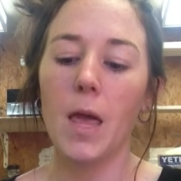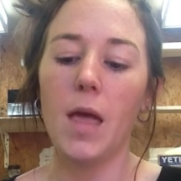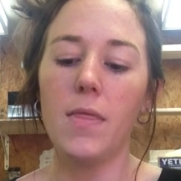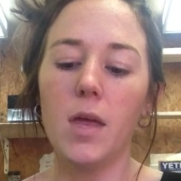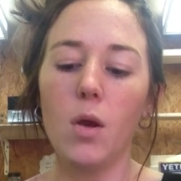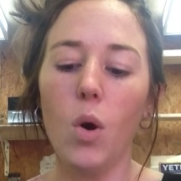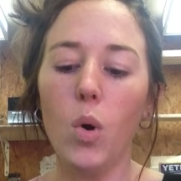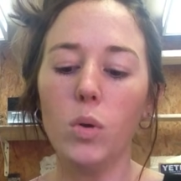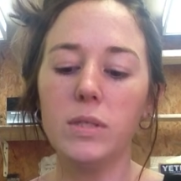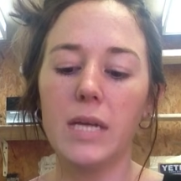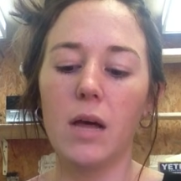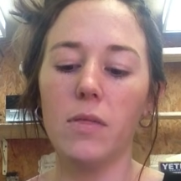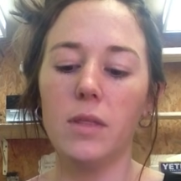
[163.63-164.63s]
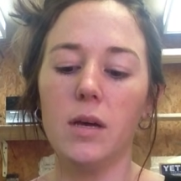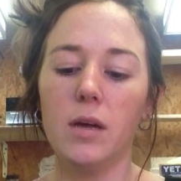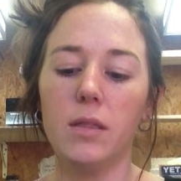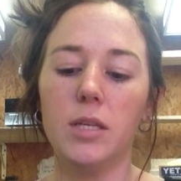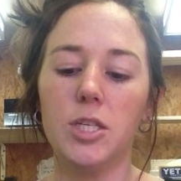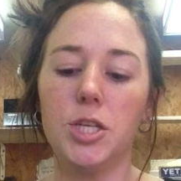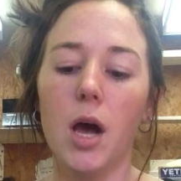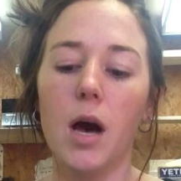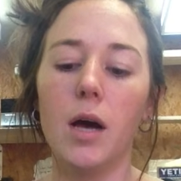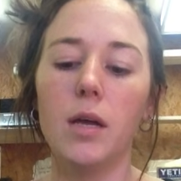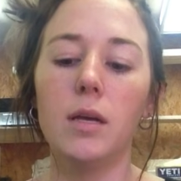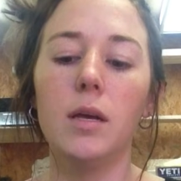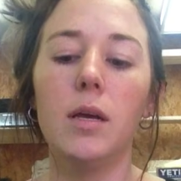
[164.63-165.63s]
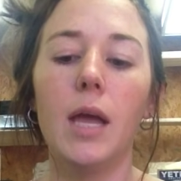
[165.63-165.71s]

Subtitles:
and then hold down the chuck